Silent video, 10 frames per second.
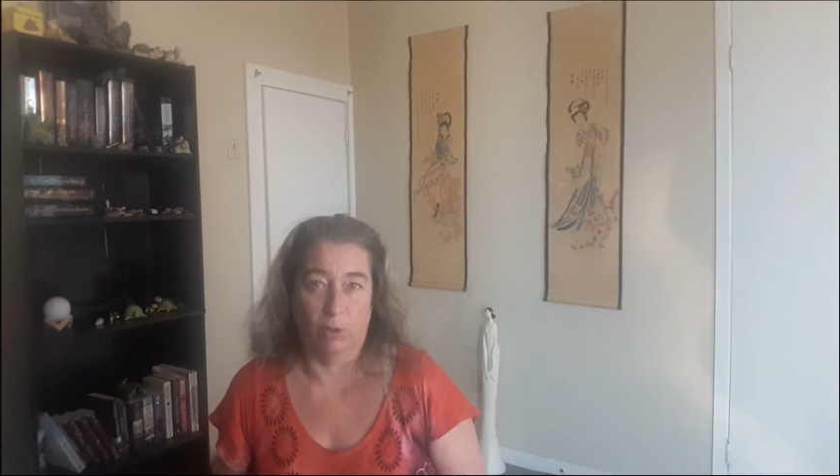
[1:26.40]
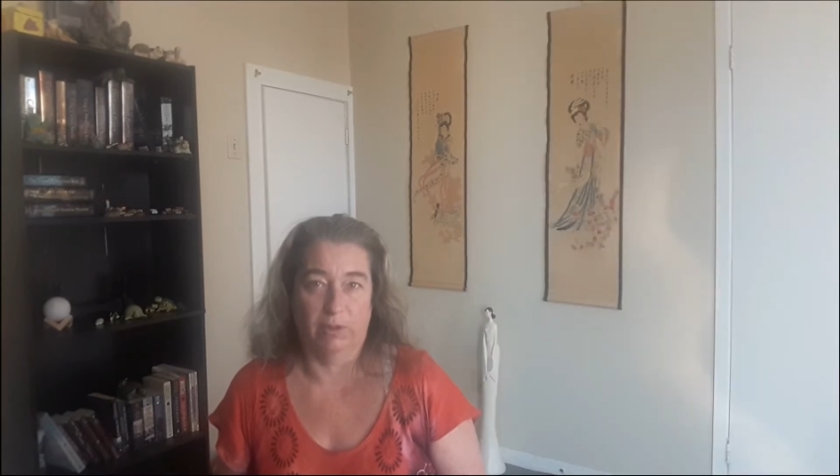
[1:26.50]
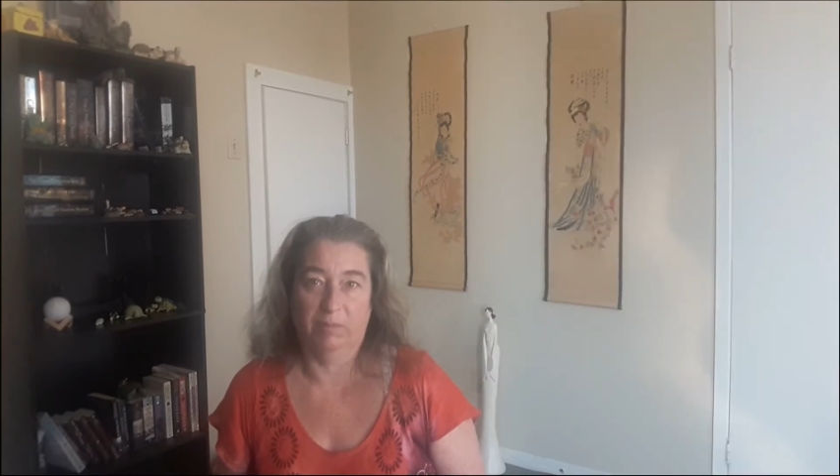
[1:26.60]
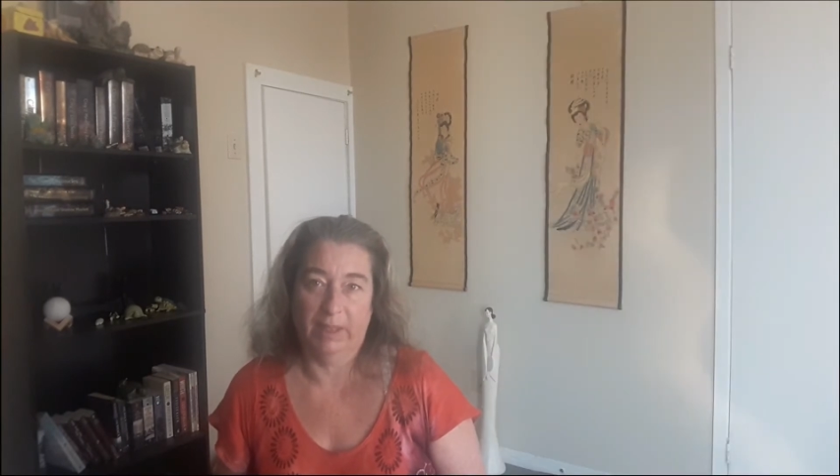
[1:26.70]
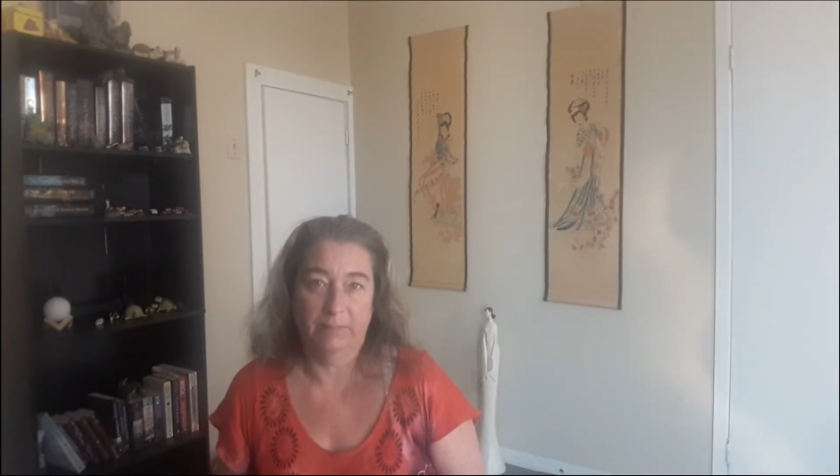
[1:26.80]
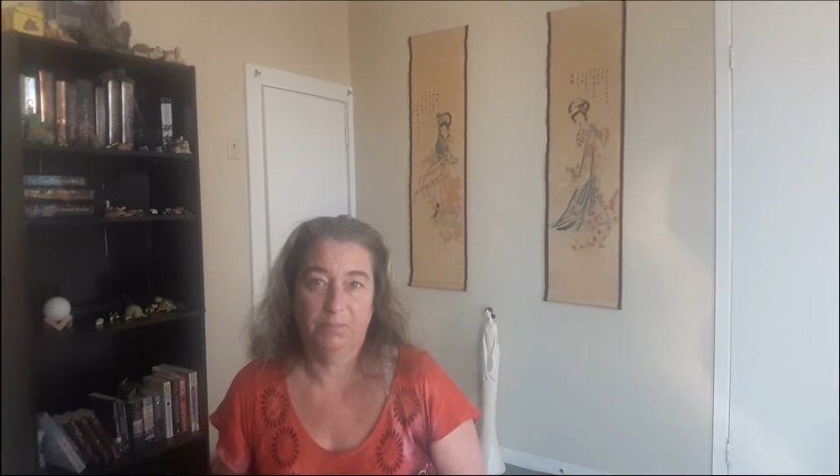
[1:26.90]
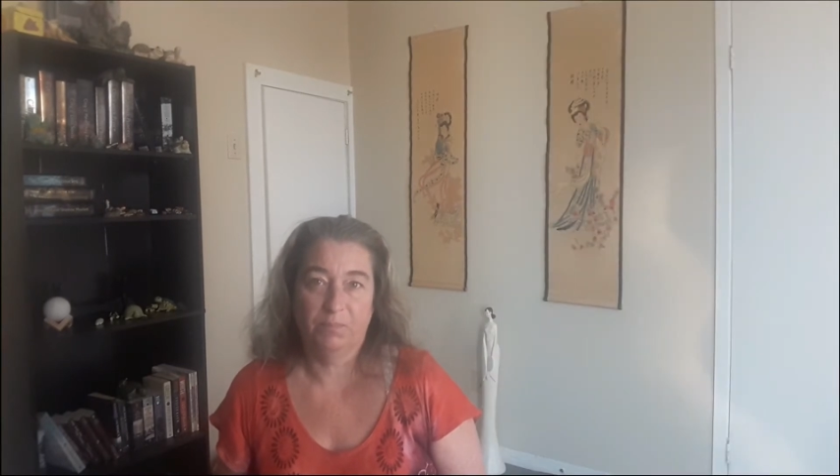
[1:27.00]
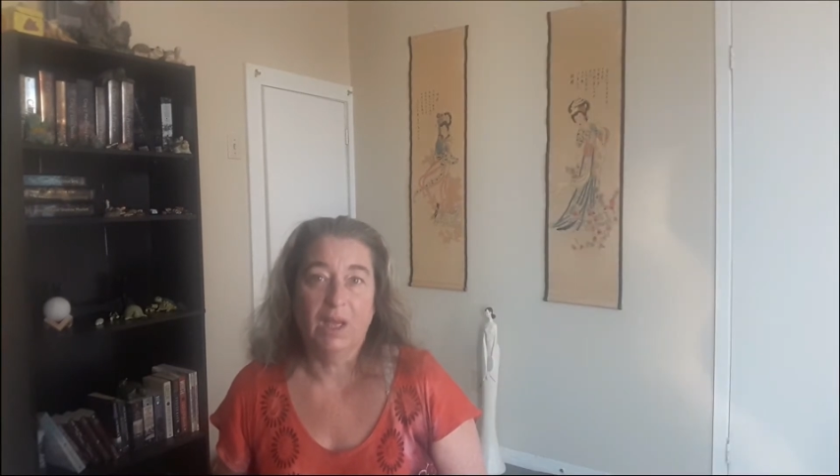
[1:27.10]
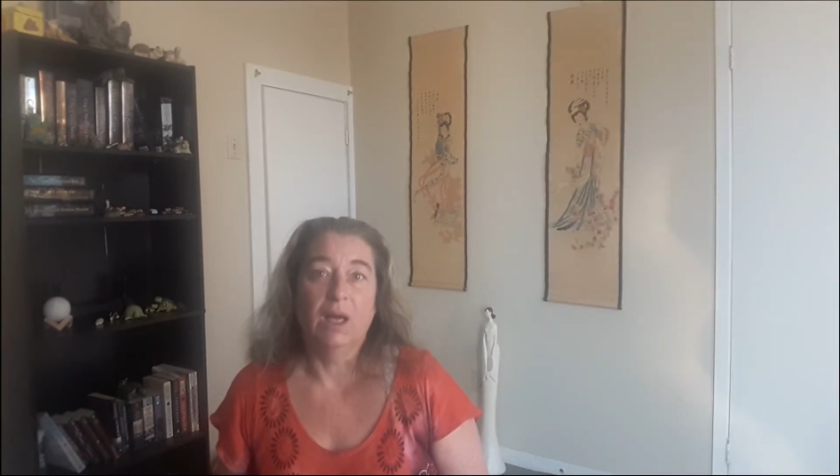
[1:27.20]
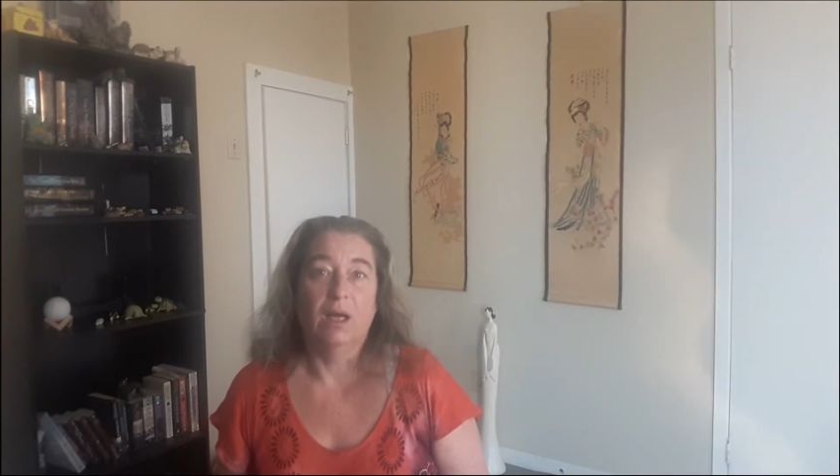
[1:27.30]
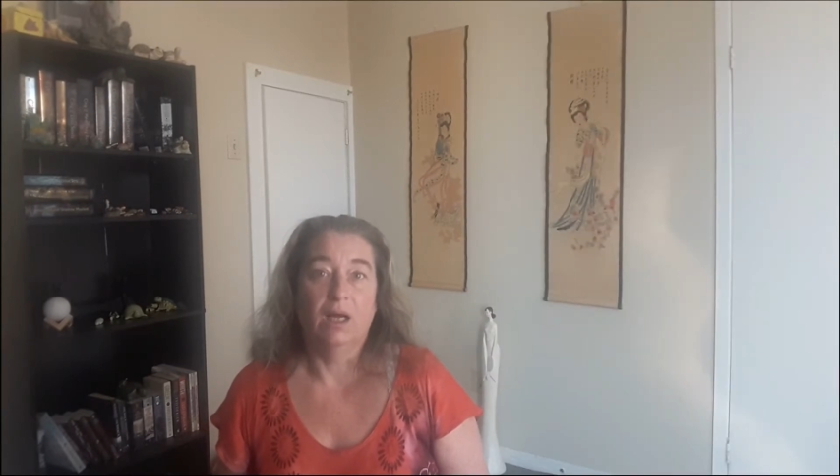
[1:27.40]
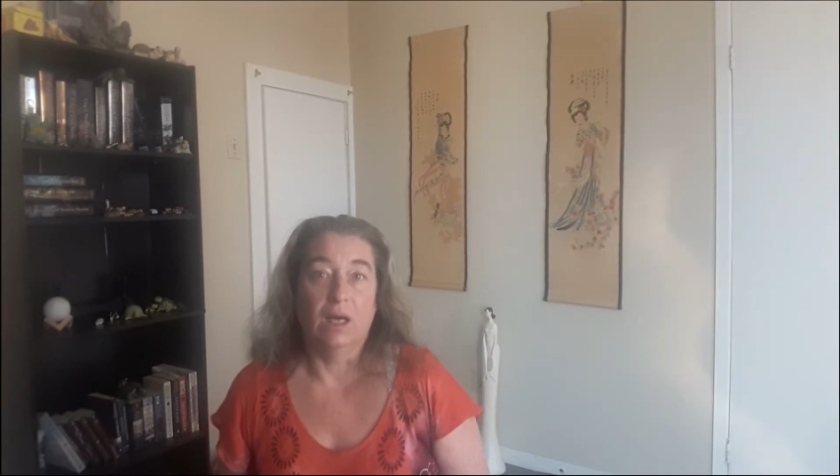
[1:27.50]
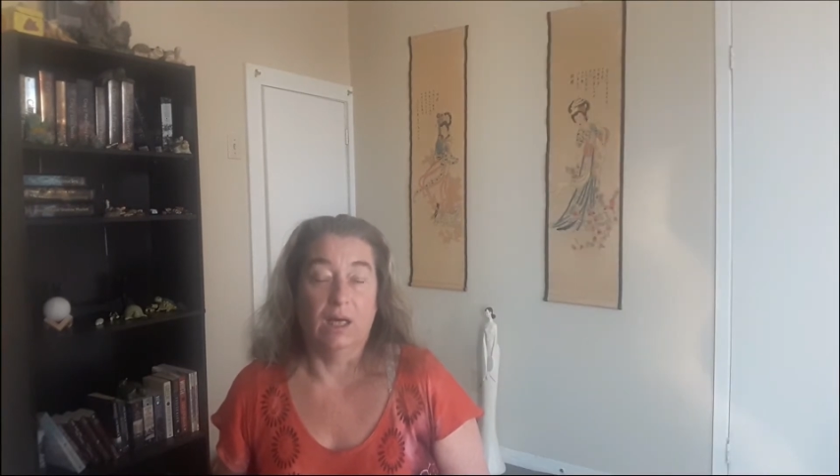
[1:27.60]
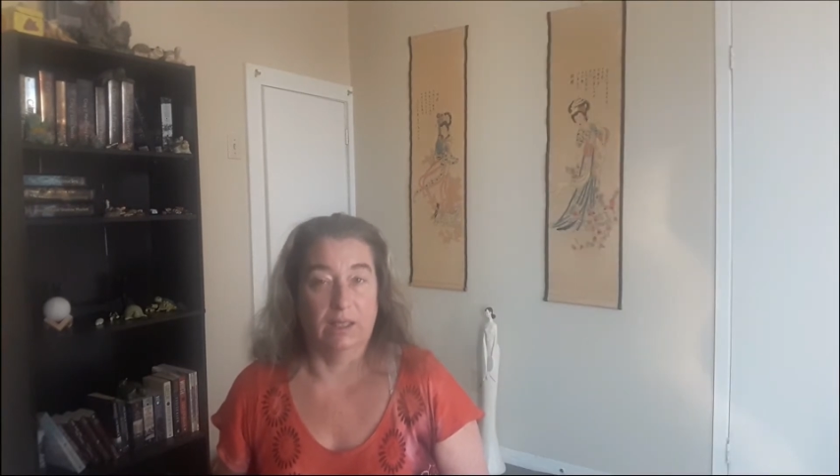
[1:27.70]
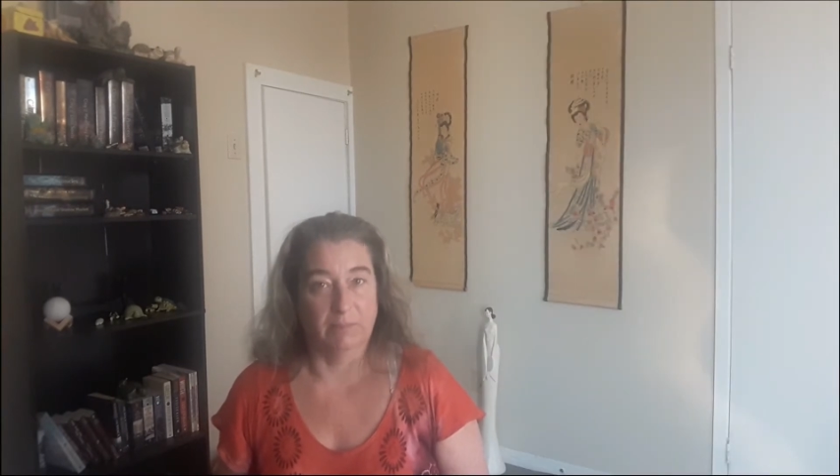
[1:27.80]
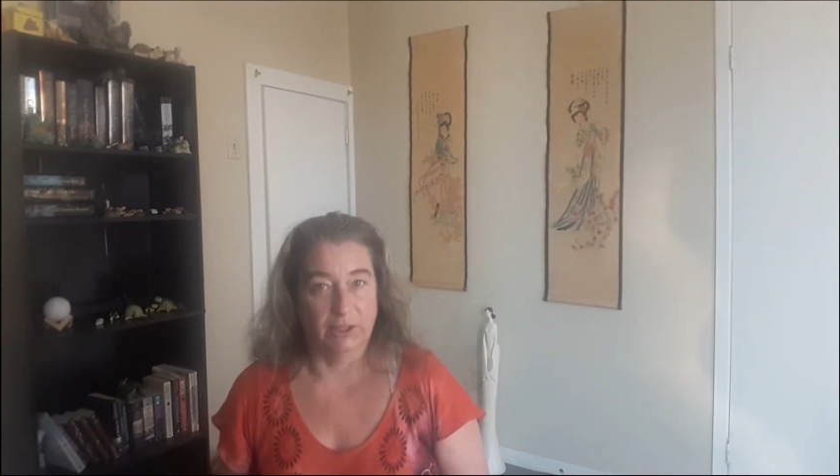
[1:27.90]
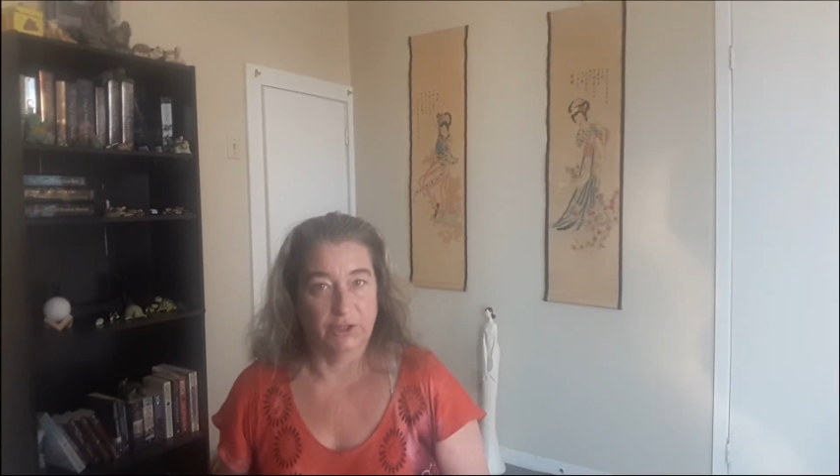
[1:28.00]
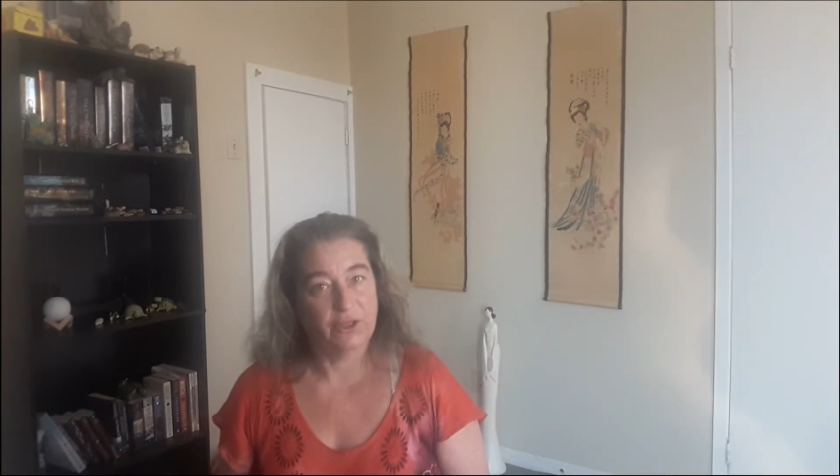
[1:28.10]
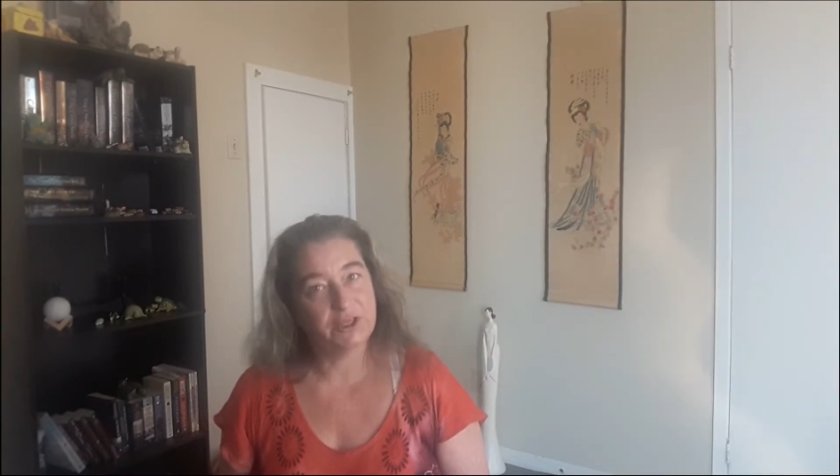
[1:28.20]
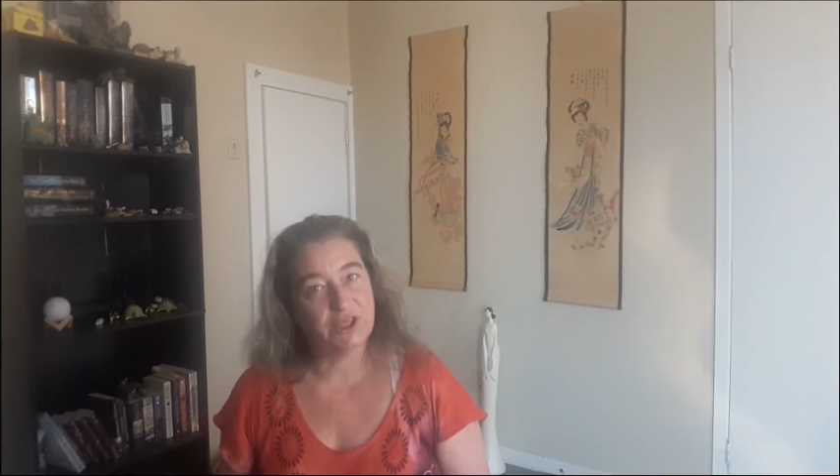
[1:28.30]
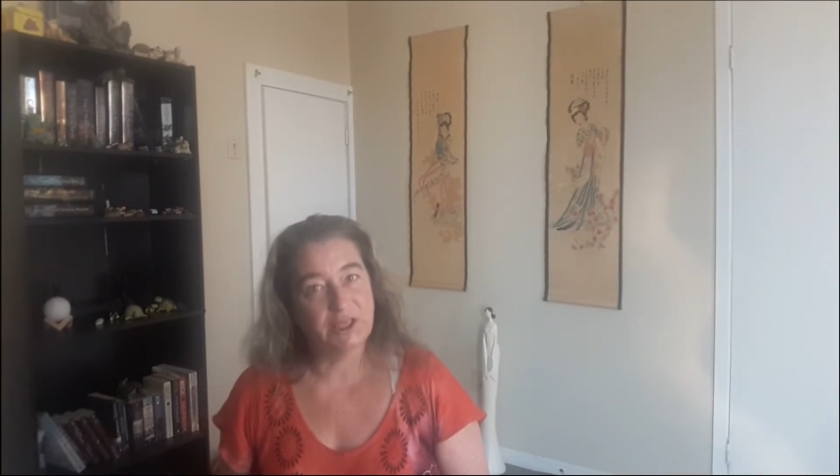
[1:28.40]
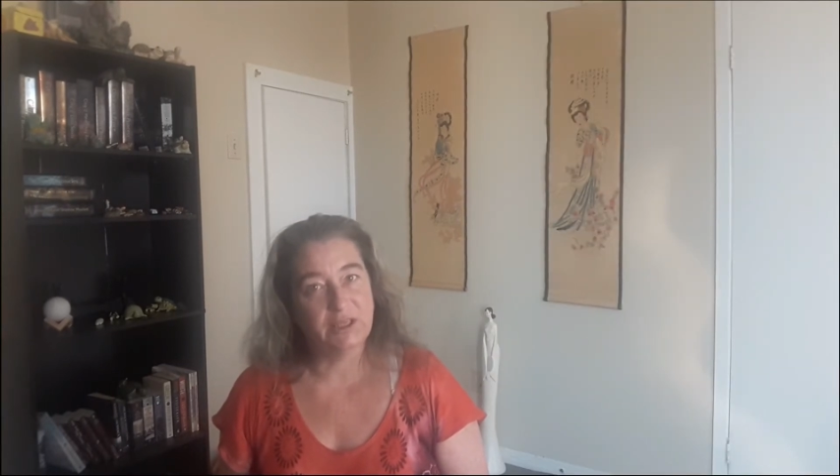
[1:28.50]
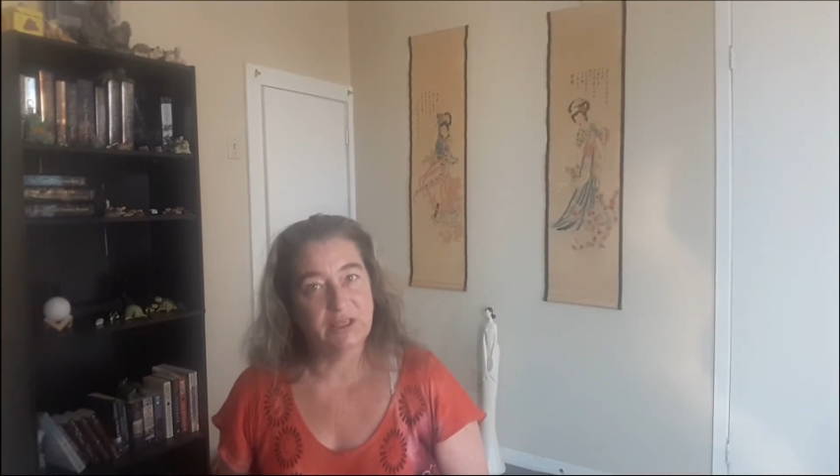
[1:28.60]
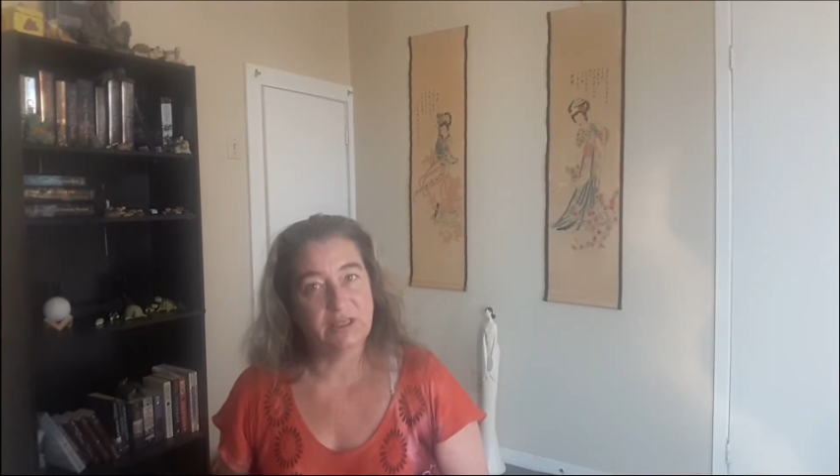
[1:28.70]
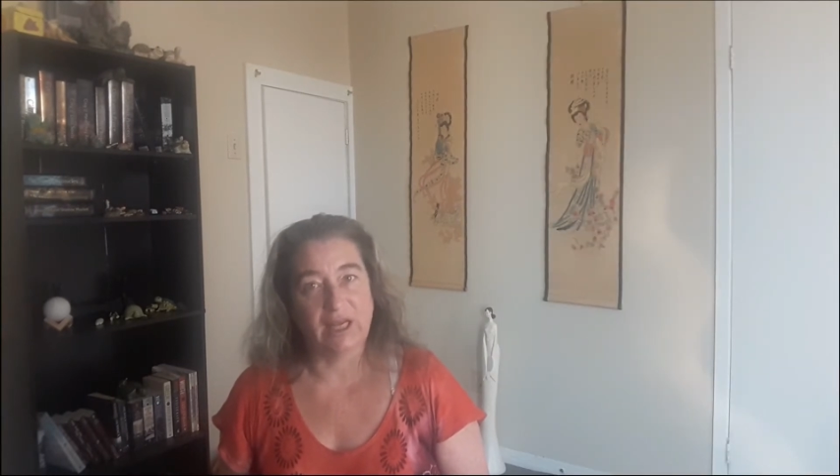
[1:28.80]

home with me. I'm on crutches,